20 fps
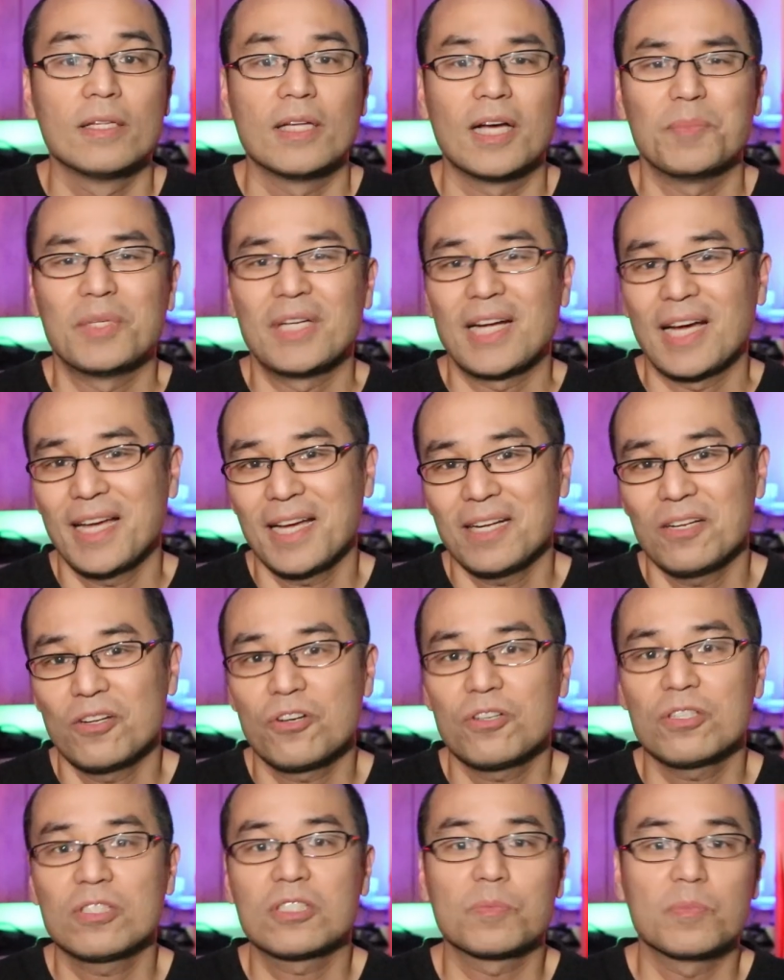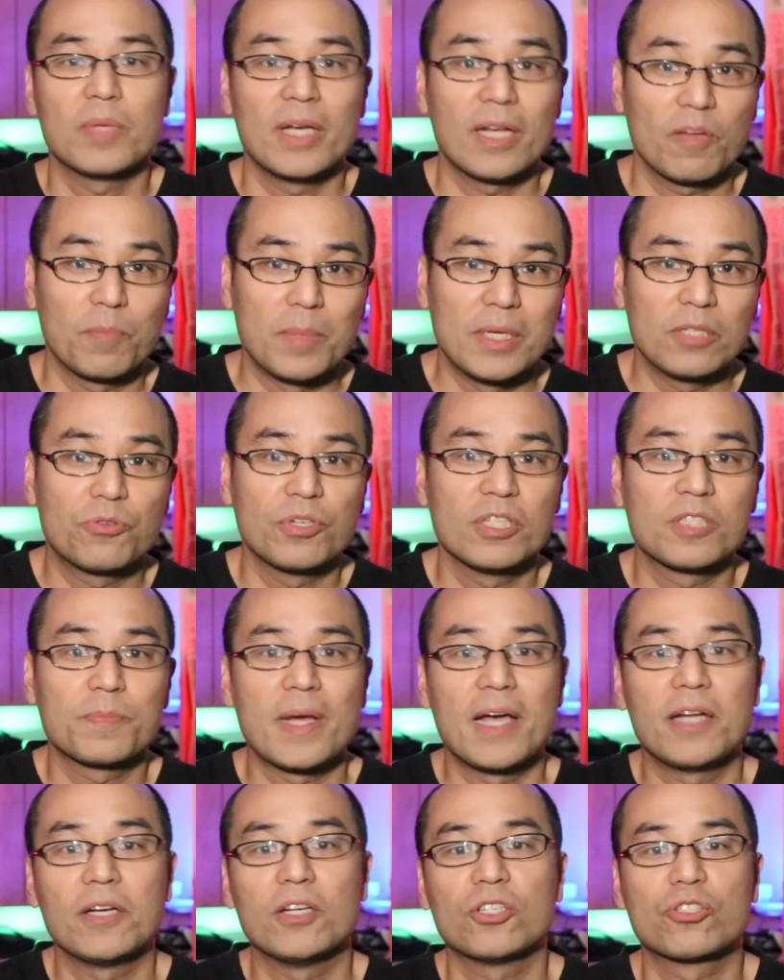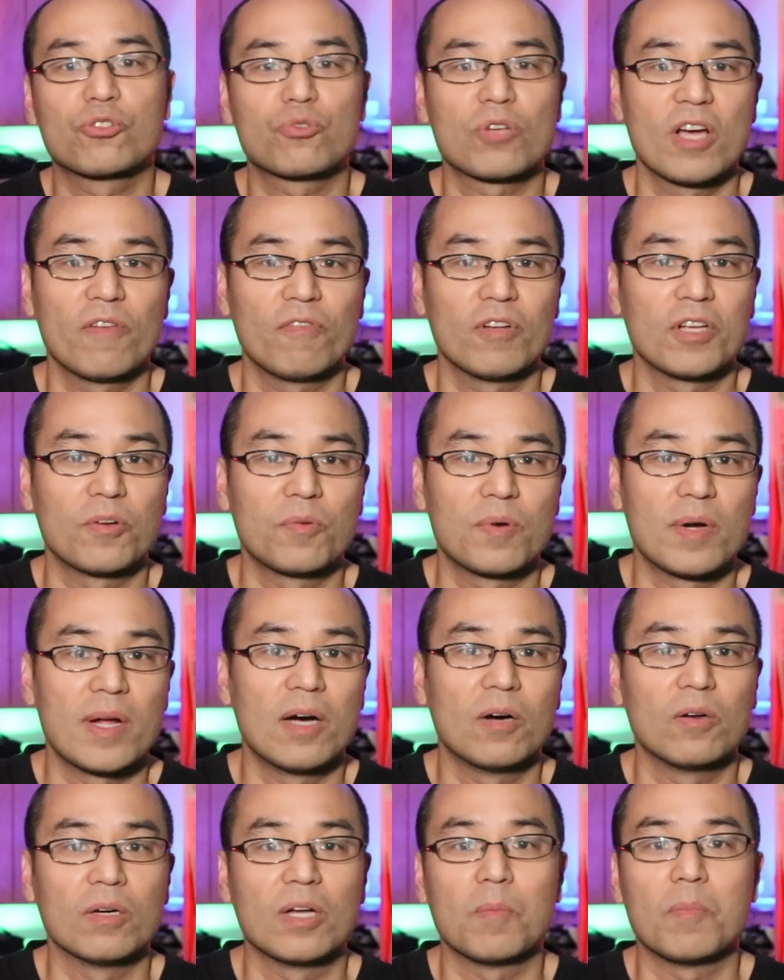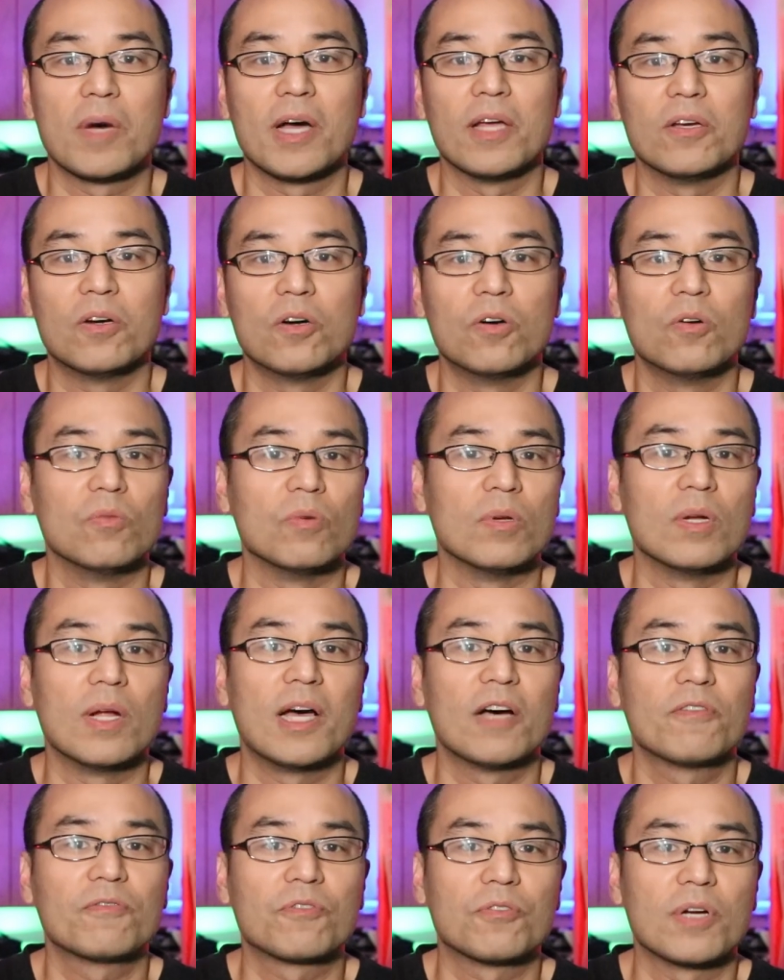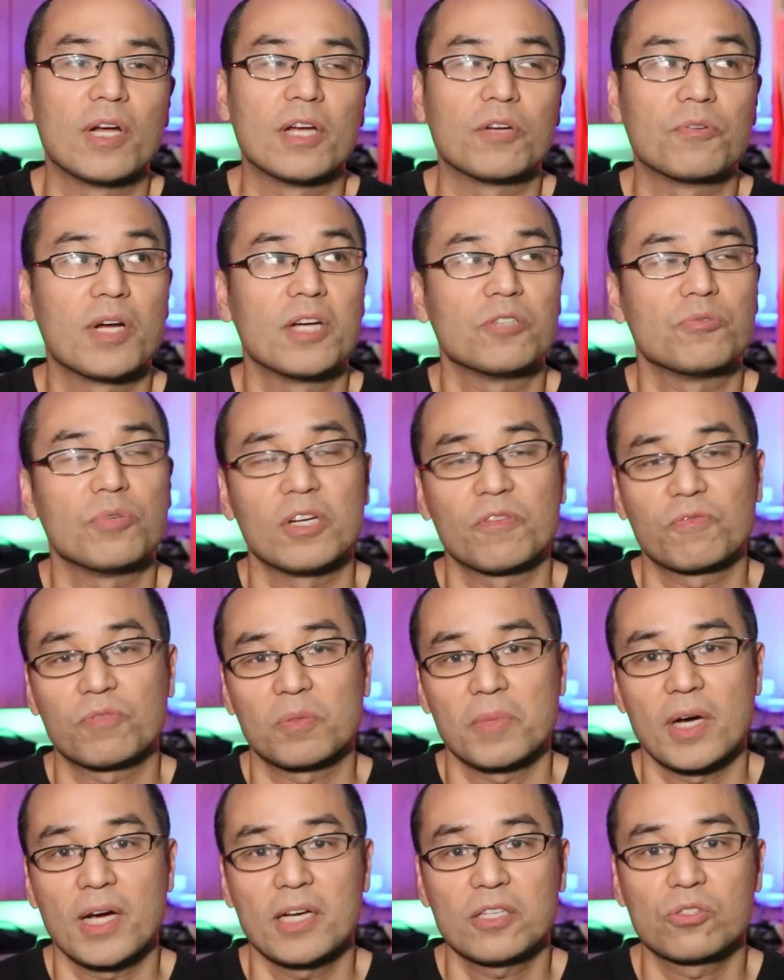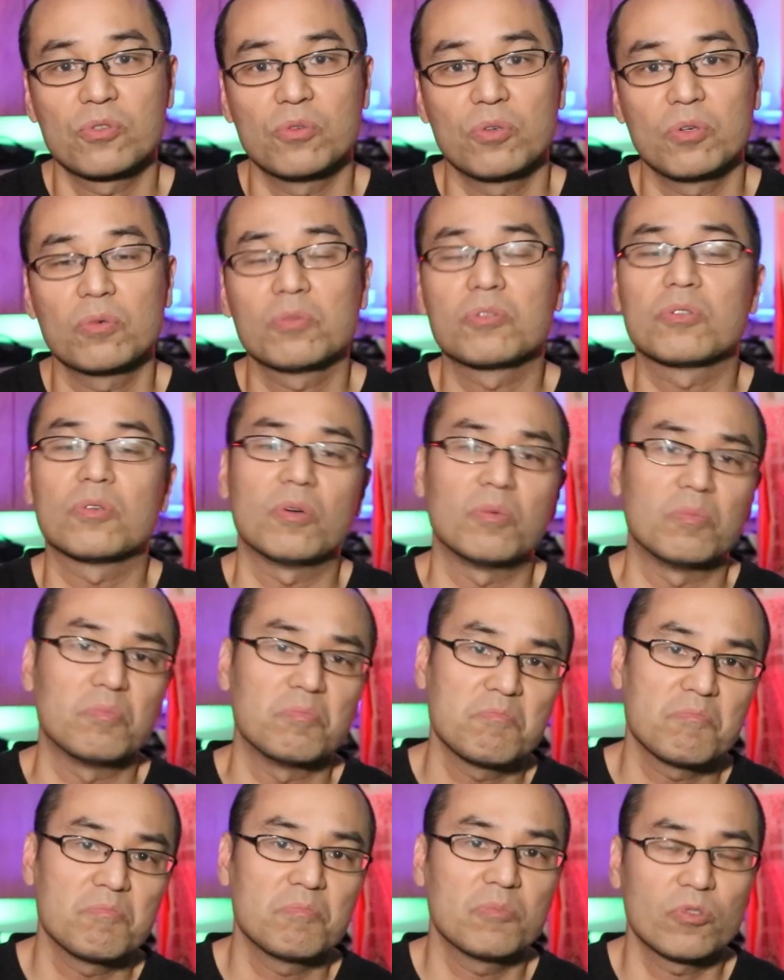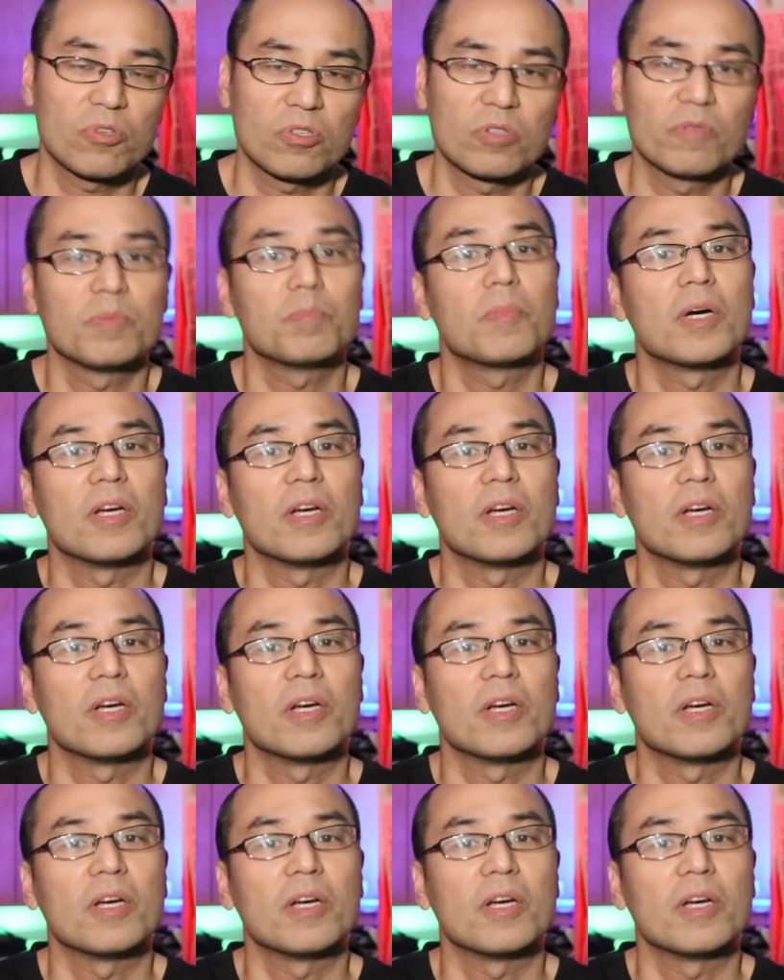I mean, I had learned some elementary Spanish traveling around on my own after I graduated from high school, so during